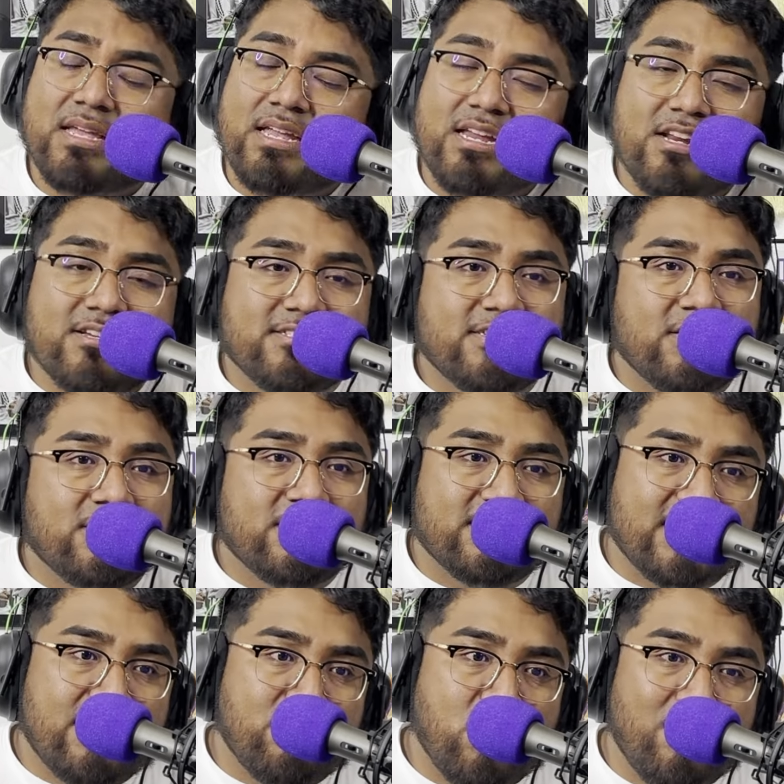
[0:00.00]
He doesn't
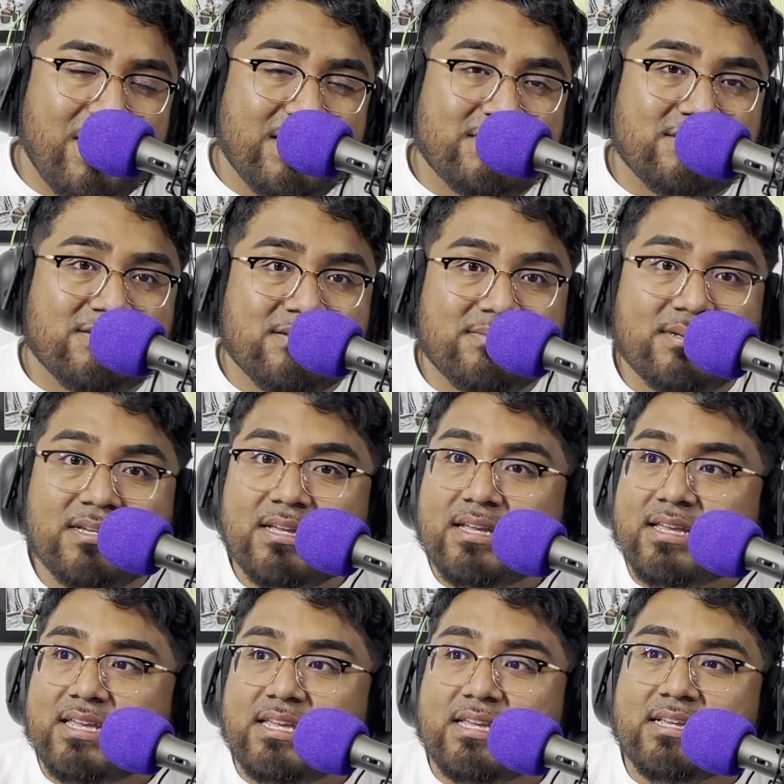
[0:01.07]
understand momentum.
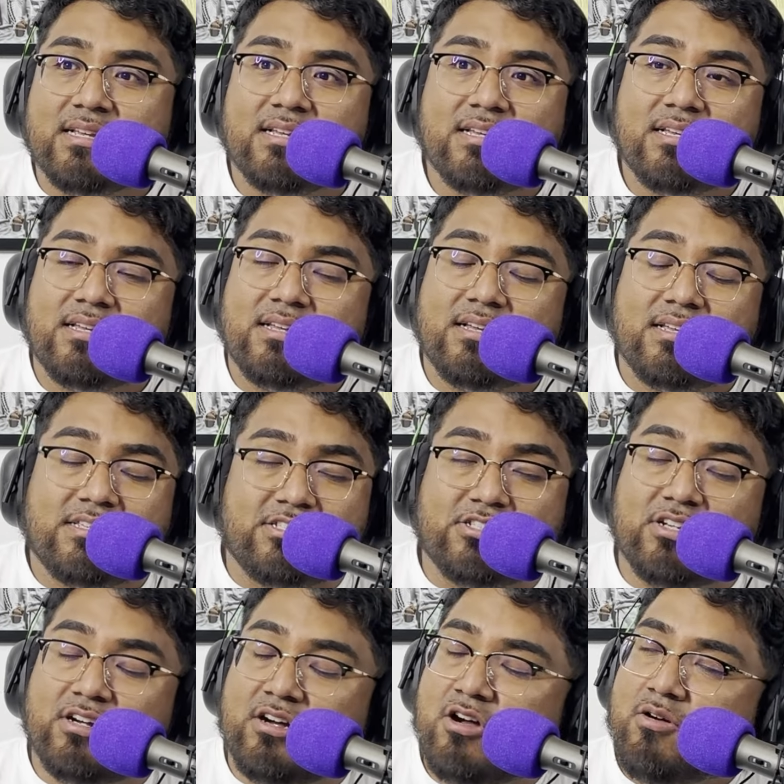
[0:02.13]
He's,
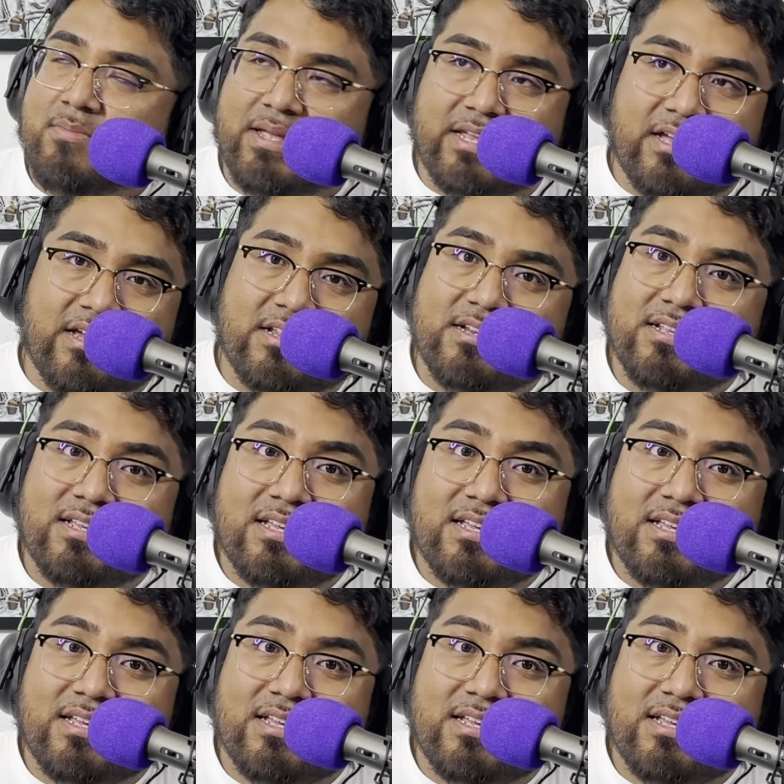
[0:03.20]
oh, my God.